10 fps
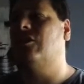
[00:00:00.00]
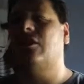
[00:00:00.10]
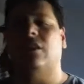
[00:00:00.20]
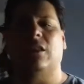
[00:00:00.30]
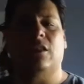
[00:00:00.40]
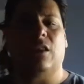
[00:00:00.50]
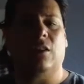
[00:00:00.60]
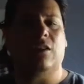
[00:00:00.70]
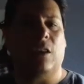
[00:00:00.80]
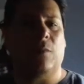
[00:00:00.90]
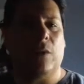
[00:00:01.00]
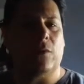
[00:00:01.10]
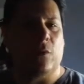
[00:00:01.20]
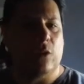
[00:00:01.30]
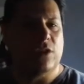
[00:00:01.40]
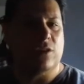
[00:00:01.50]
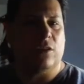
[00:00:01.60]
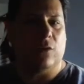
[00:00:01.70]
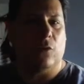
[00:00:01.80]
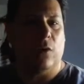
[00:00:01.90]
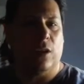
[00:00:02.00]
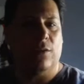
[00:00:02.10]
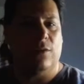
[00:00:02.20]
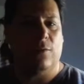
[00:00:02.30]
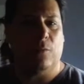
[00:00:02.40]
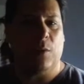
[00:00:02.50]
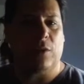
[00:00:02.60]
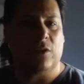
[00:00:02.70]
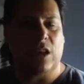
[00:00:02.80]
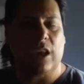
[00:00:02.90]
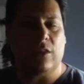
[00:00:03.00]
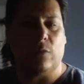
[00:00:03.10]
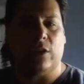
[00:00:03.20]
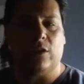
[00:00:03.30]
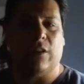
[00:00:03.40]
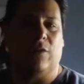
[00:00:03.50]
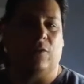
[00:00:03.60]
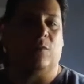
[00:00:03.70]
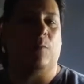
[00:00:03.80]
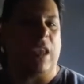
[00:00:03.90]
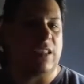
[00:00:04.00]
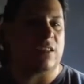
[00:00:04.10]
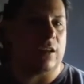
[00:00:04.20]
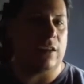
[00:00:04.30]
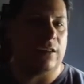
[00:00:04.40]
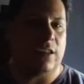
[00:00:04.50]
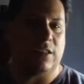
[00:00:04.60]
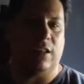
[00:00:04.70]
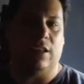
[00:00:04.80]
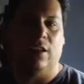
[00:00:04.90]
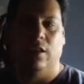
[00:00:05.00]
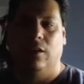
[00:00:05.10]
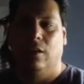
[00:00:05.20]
just because it's something that was original, or what the people are saying is original, even though it was based on a Disney,